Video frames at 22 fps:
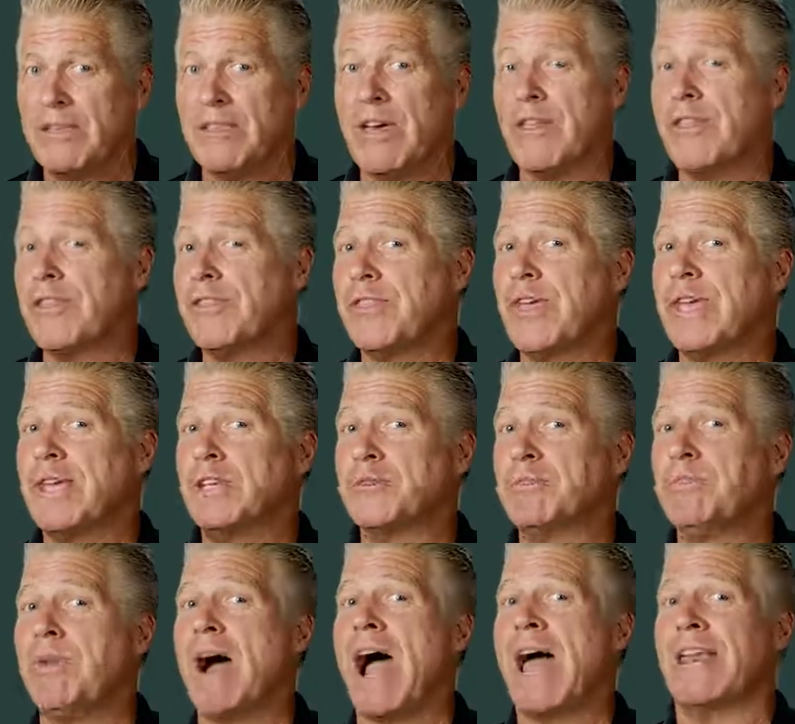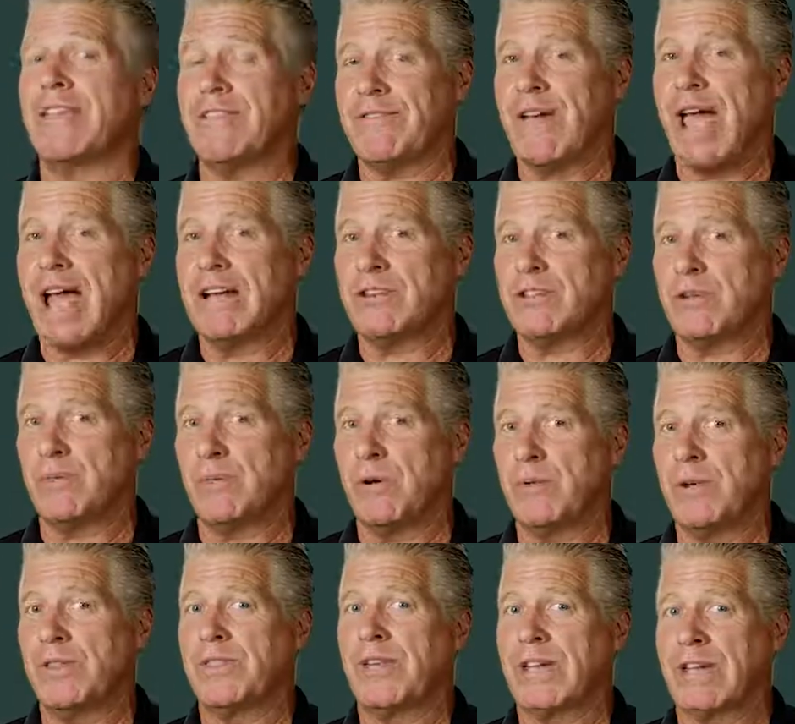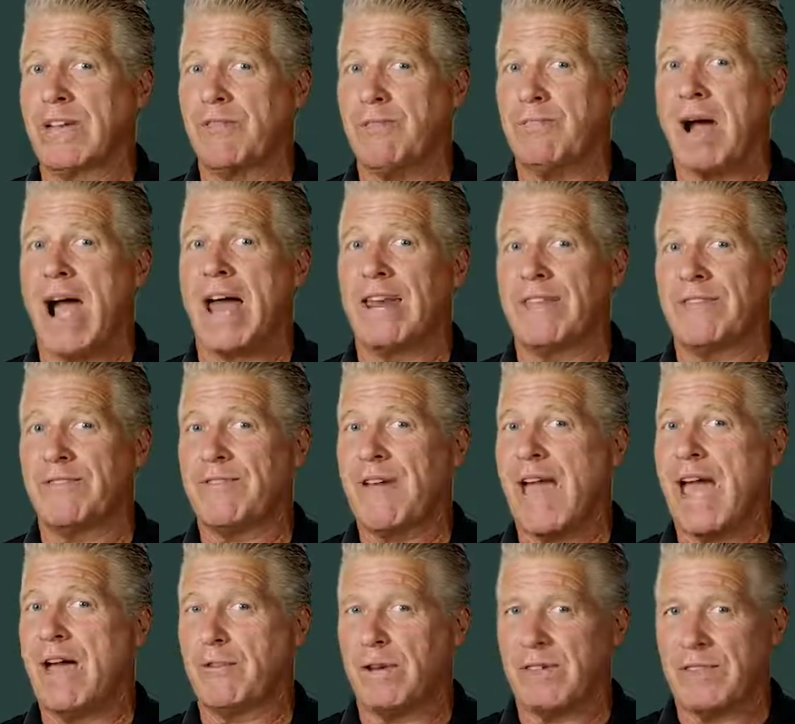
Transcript: The other thing is body fat. So when we think of body fat,